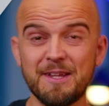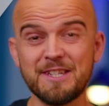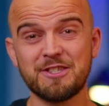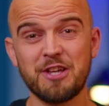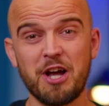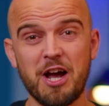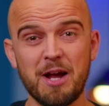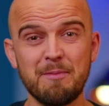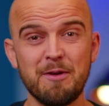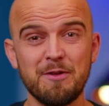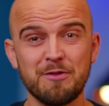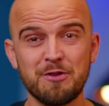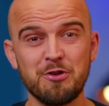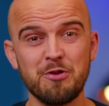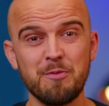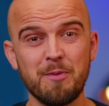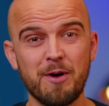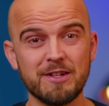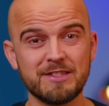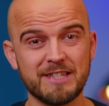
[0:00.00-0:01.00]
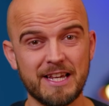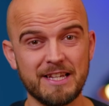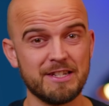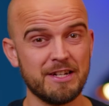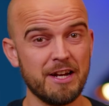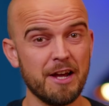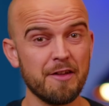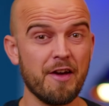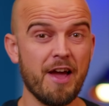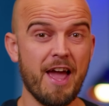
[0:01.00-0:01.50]
This time, the new mask is
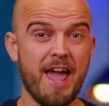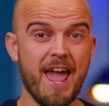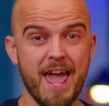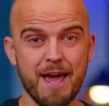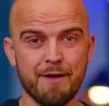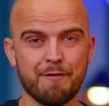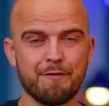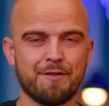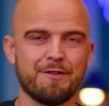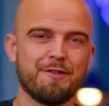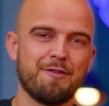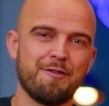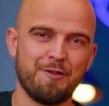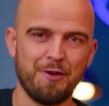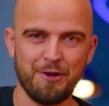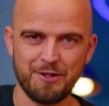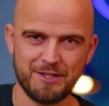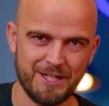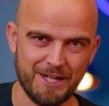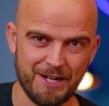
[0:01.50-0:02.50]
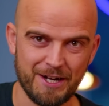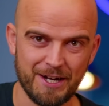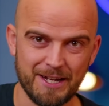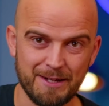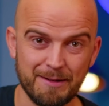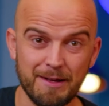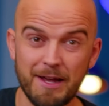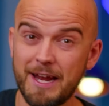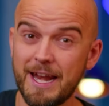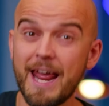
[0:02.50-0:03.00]
another
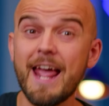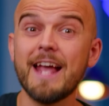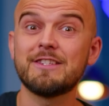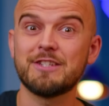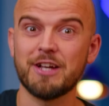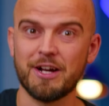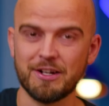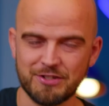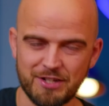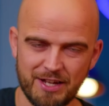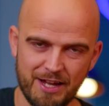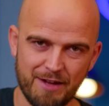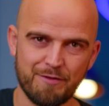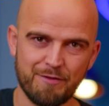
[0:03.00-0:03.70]
F30i, an AirTouch